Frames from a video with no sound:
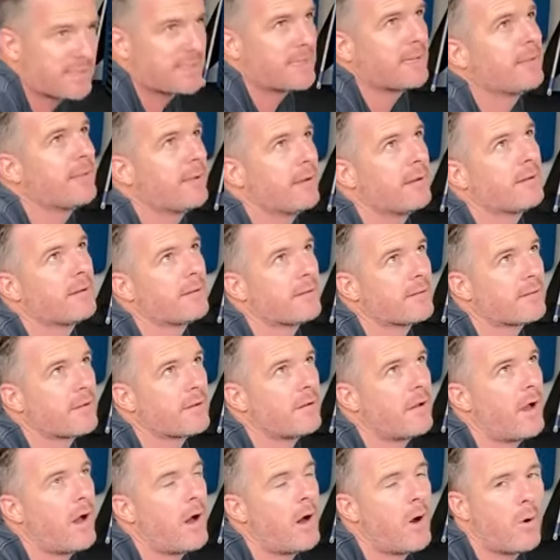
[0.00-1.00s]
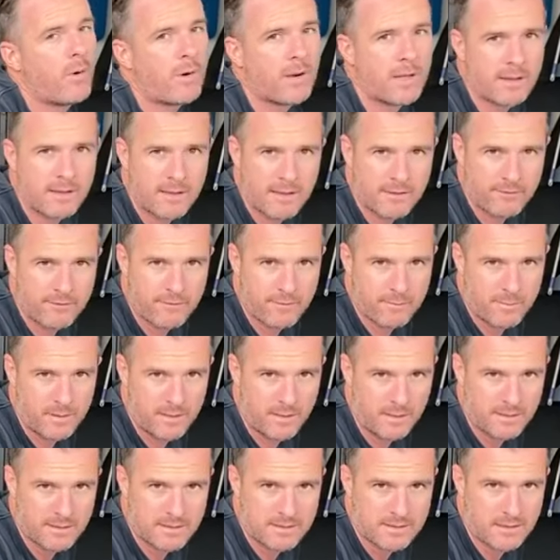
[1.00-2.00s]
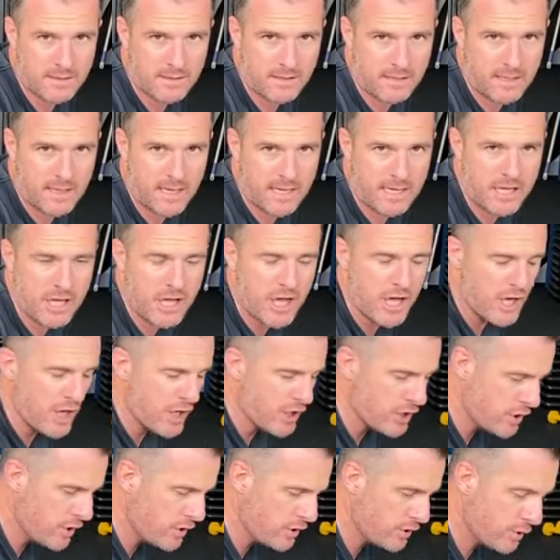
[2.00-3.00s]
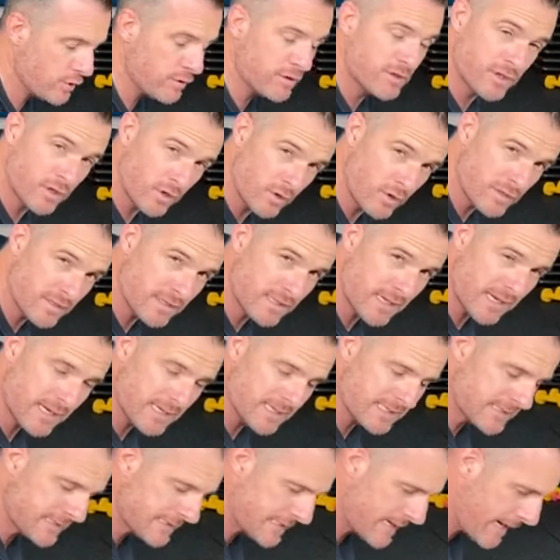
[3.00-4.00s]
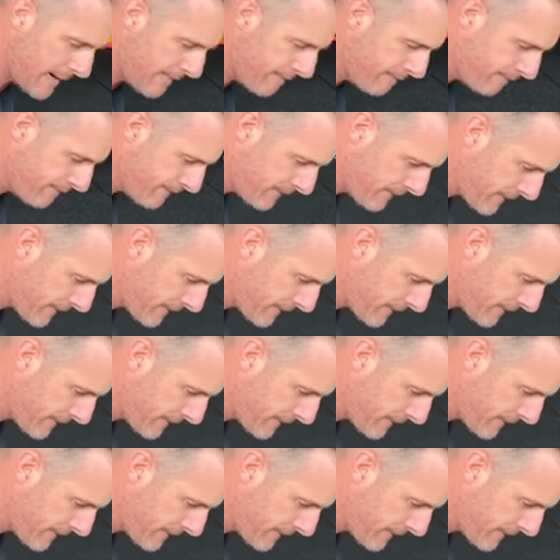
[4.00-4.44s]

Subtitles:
sitting there and just holding it there for minutes, okay? You do 2 seconds up,